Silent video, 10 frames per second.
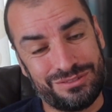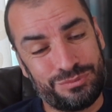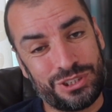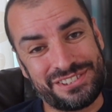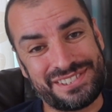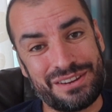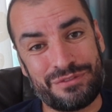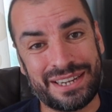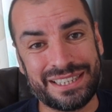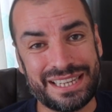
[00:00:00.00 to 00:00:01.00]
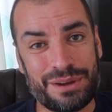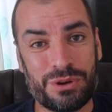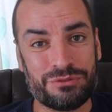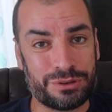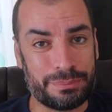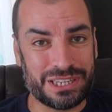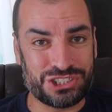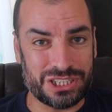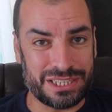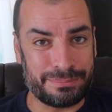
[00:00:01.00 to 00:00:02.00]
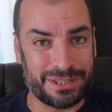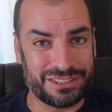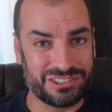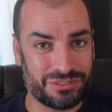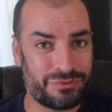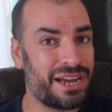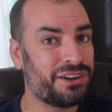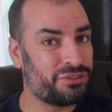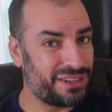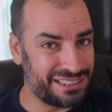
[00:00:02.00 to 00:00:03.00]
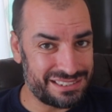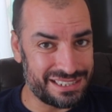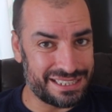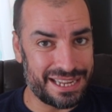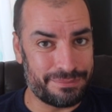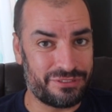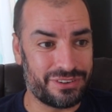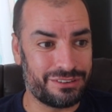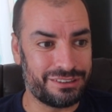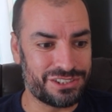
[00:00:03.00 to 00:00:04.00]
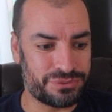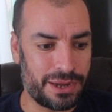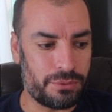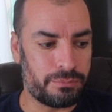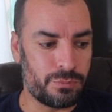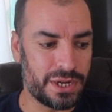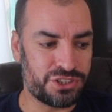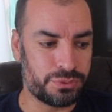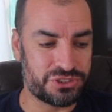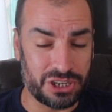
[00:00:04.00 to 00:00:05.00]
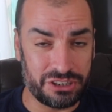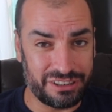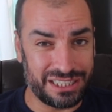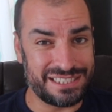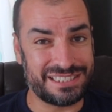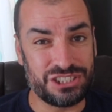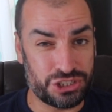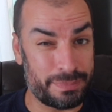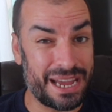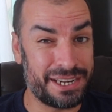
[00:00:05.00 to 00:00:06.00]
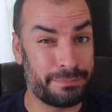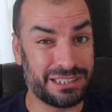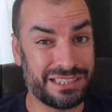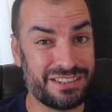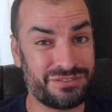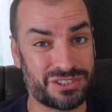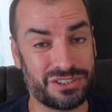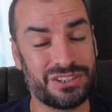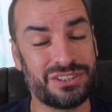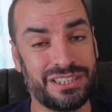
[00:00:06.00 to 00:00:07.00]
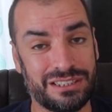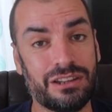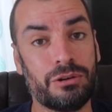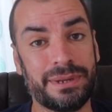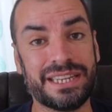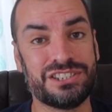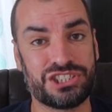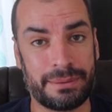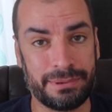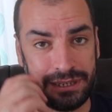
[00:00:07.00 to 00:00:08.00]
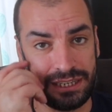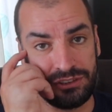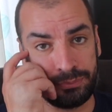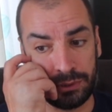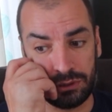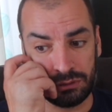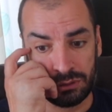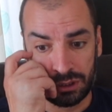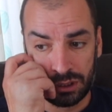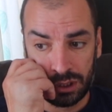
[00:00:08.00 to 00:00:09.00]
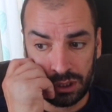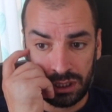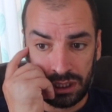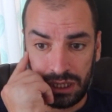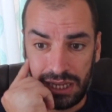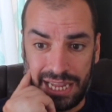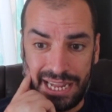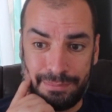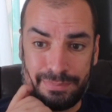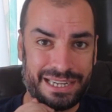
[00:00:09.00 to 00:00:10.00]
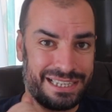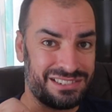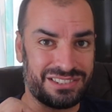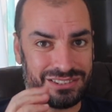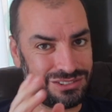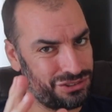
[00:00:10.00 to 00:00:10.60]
want to see if I can get one for a bit cheaper. There's a Final Fantasy game for it as well, which was only released in Japan, I believe, so it'll all be in Japanese, but it'd be nice to